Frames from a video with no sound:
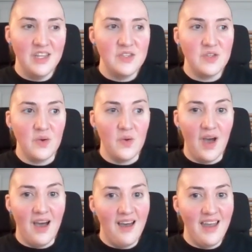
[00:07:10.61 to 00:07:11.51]

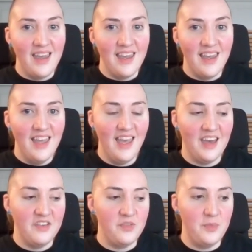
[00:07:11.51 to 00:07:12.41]
So I
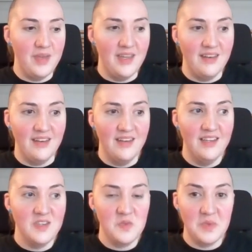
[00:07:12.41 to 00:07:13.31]
have been
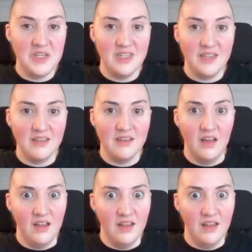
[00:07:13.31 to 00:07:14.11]
spending